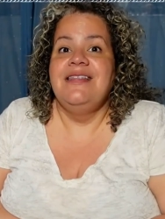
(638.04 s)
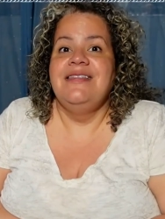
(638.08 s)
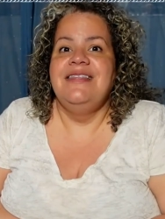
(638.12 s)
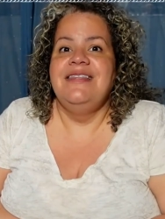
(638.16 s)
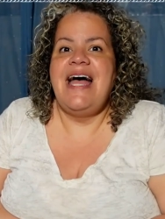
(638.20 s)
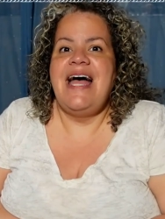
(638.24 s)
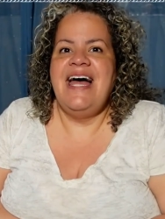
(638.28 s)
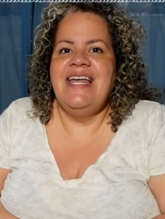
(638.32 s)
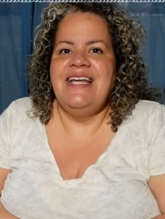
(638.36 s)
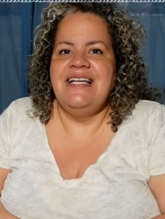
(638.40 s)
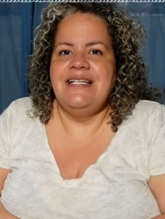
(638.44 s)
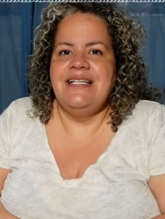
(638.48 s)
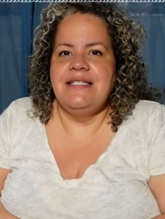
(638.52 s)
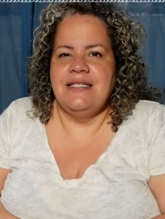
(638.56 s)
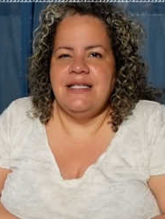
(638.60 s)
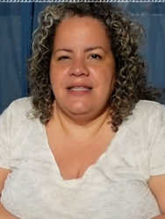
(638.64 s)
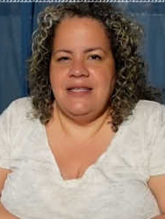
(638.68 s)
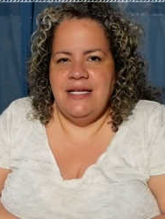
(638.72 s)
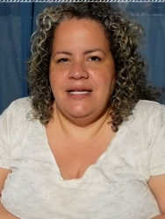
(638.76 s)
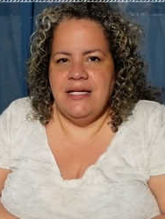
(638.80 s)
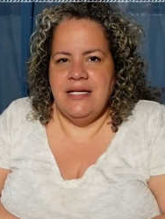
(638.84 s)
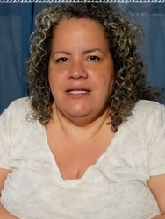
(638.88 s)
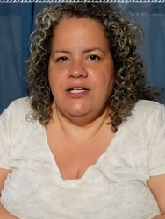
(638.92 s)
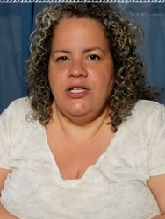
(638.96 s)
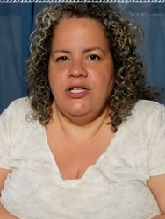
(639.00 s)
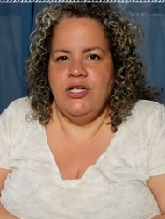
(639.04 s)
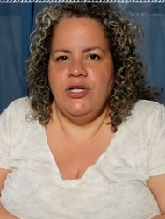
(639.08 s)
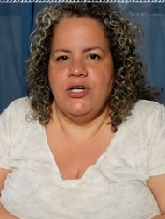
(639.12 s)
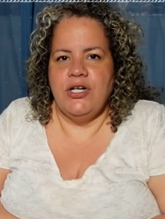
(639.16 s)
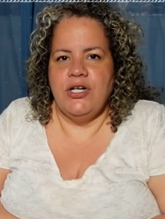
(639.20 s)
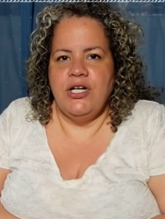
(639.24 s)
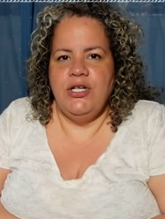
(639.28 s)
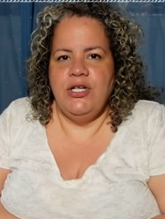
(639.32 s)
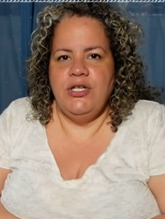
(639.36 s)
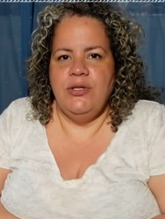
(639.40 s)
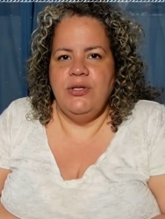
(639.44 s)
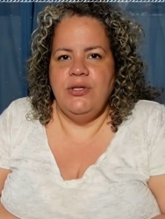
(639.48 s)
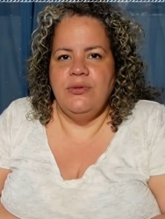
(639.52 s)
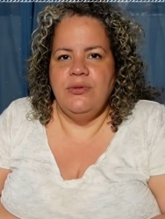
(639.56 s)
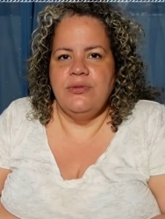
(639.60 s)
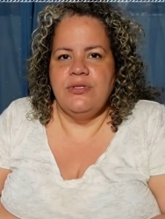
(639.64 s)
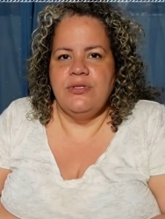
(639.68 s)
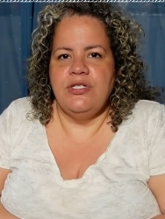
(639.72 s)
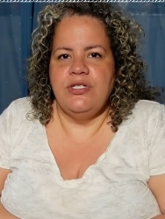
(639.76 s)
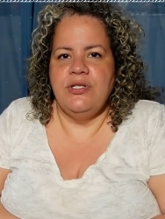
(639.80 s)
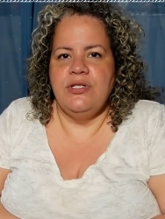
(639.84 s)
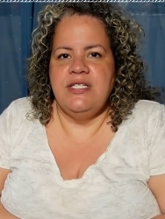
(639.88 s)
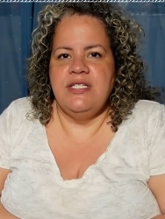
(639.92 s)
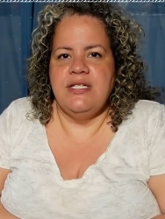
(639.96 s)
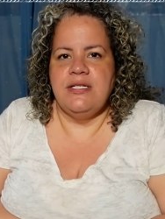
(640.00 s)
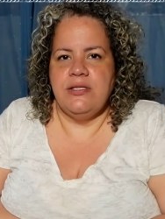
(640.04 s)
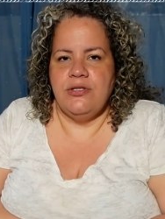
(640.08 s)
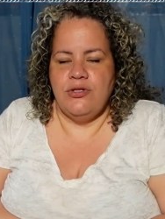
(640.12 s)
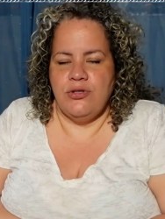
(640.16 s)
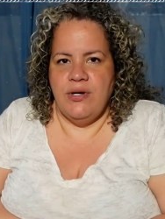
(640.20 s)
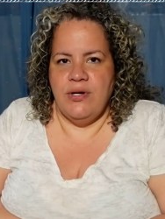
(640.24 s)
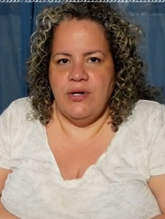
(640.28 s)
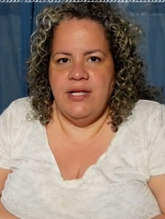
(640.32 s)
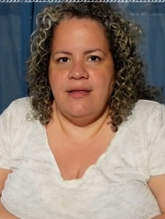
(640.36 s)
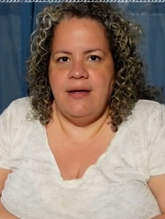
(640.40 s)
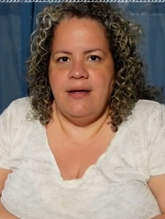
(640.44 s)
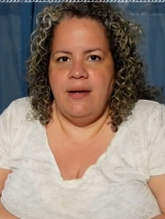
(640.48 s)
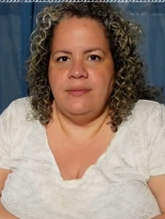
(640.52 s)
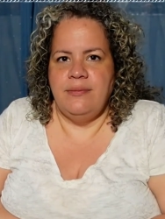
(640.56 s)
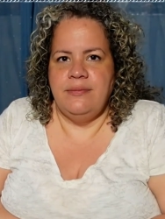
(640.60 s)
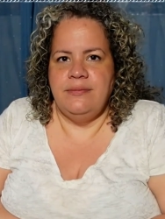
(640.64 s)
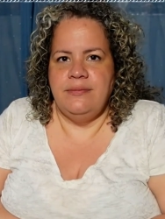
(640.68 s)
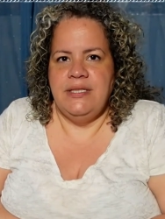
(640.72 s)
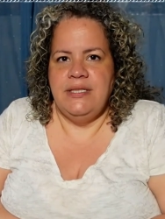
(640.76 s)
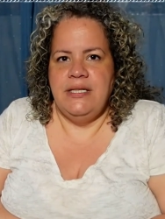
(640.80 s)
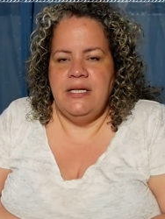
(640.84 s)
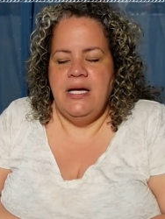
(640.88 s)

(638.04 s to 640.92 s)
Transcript: That is the thing that you're going to use to destroy them.